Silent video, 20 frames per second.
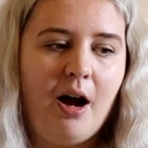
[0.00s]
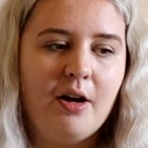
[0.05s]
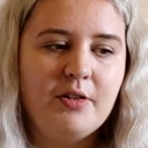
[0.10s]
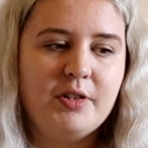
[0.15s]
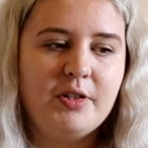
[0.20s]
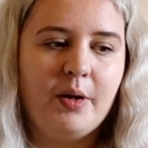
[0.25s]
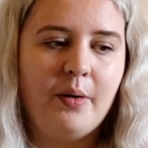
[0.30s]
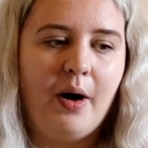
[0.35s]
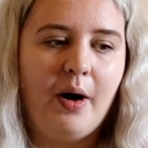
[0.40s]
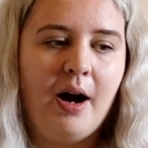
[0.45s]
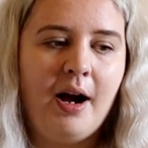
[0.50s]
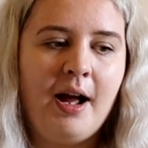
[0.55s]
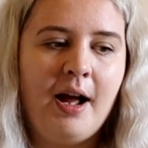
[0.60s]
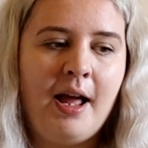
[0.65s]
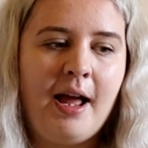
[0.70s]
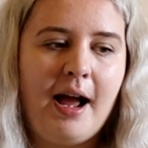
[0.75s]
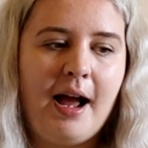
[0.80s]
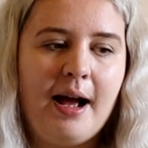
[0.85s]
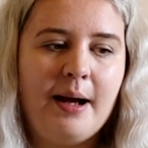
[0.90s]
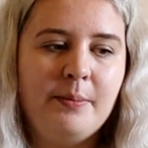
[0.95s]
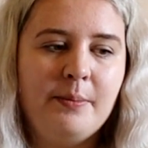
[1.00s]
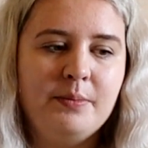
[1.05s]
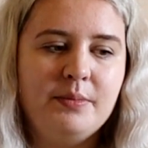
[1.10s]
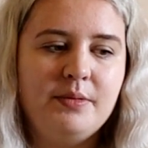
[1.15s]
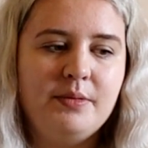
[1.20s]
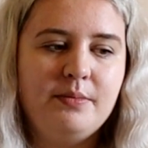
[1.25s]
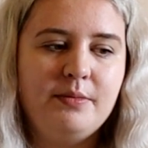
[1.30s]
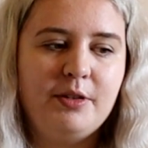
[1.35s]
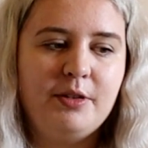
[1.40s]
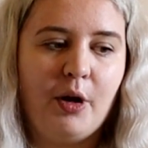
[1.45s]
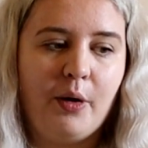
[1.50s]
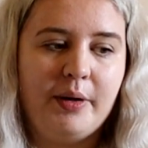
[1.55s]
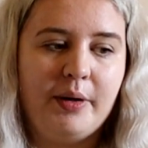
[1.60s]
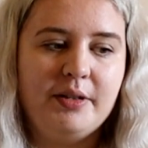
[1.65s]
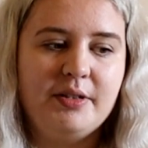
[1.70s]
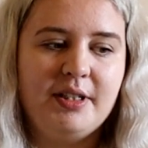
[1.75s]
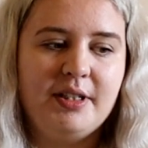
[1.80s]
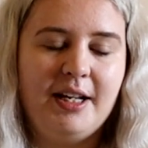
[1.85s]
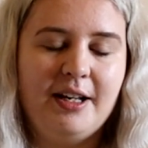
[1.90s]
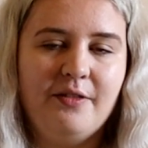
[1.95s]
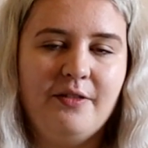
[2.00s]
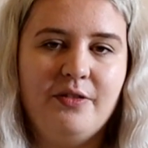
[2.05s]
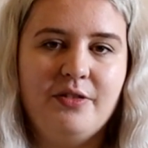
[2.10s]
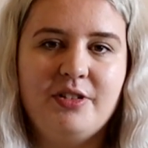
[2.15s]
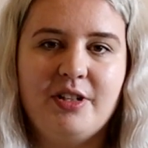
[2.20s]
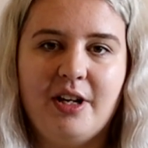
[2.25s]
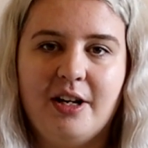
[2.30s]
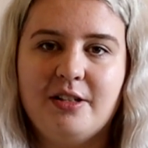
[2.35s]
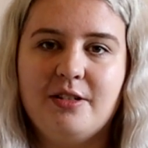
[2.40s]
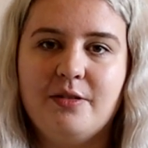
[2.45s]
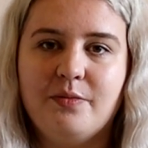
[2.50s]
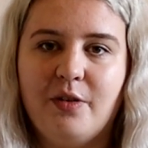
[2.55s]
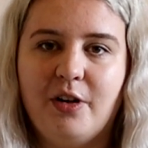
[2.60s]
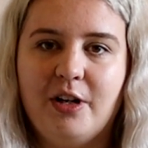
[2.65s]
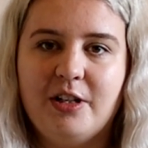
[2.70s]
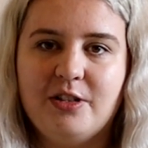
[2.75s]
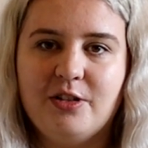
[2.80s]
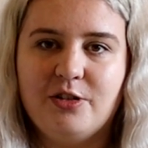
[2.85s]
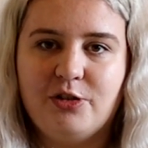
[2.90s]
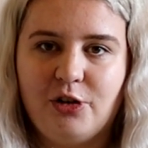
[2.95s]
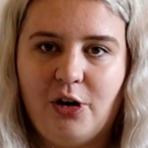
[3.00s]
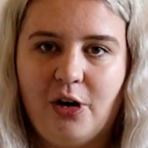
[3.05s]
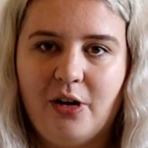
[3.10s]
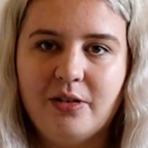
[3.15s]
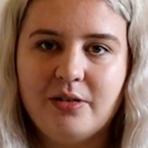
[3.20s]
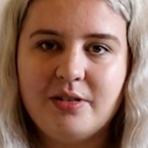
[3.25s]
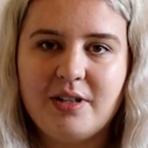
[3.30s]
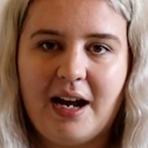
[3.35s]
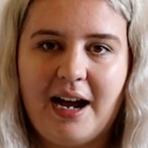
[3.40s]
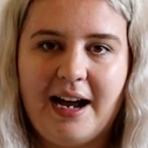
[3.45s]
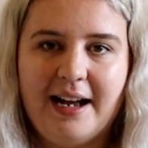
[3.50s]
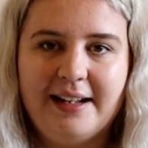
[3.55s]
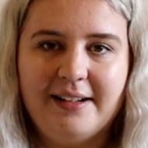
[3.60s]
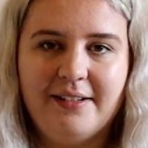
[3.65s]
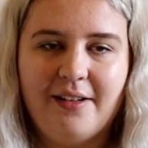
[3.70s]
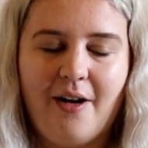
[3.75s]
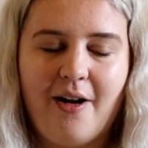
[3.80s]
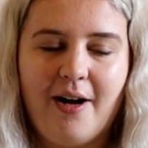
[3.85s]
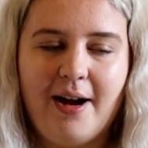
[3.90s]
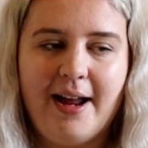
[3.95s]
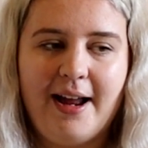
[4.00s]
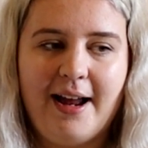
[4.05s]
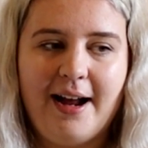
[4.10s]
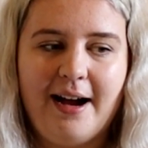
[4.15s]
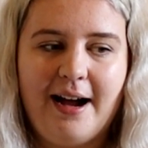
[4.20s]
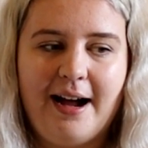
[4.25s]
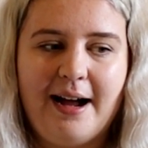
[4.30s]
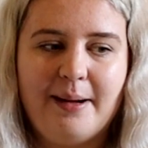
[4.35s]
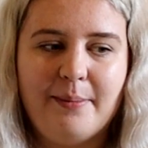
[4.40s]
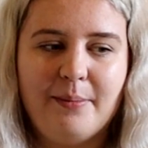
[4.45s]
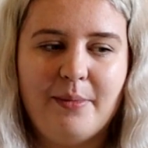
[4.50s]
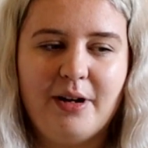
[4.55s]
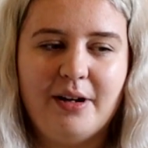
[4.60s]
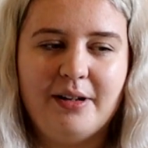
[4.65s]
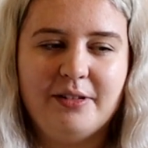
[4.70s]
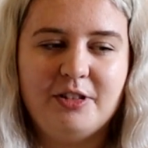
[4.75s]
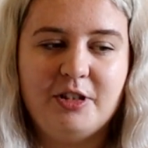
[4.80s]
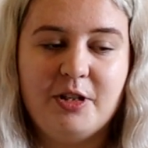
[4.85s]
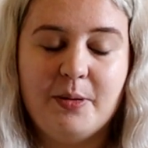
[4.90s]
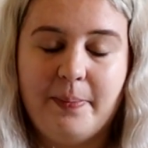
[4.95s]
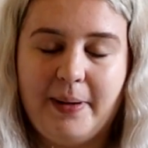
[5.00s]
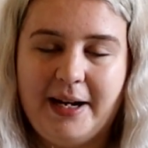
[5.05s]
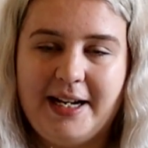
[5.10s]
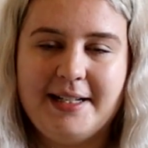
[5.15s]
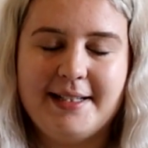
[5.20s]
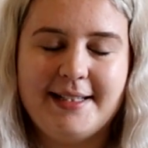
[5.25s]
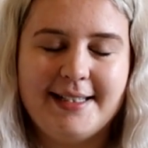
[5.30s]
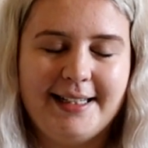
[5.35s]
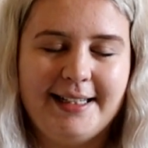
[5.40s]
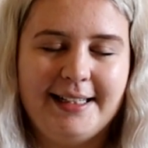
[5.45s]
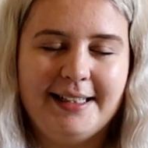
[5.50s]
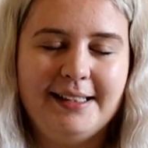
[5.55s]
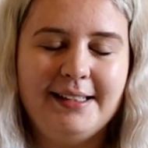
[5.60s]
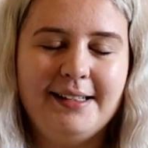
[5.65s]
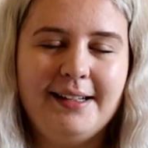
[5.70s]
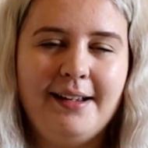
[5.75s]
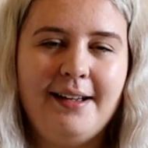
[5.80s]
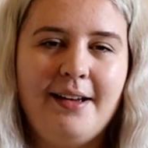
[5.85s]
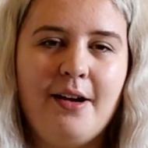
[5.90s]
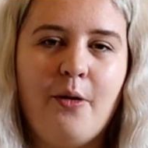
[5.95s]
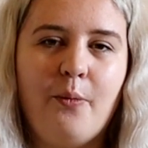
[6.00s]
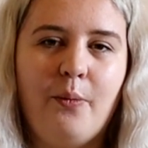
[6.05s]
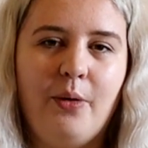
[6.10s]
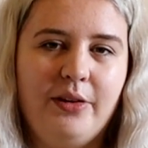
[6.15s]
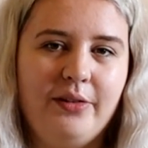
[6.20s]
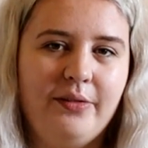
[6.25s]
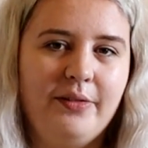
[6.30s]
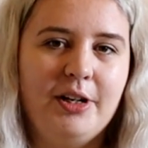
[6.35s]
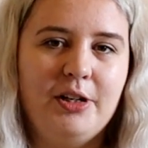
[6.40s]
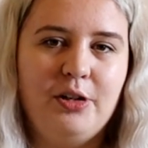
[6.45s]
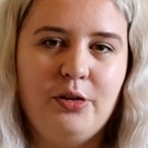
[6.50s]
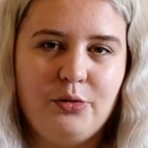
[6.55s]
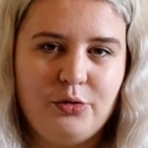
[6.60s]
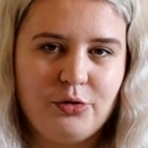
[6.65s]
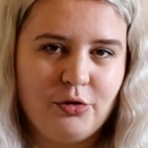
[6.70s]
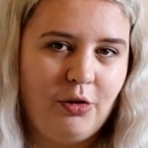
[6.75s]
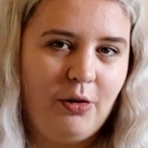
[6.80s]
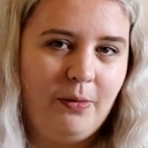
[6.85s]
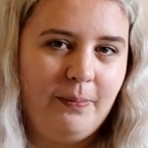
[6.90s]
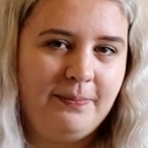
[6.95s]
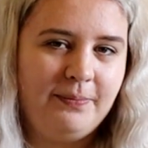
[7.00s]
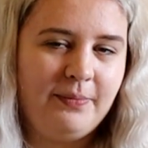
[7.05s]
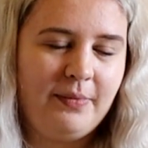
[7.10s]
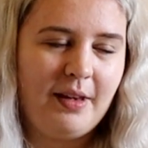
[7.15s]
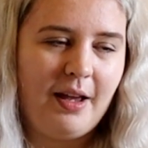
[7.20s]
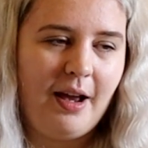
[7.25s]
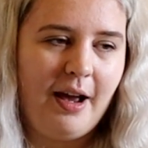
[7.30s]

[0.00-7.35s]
So I am going to give certain rides a shot, and I am debating whether I do Tron.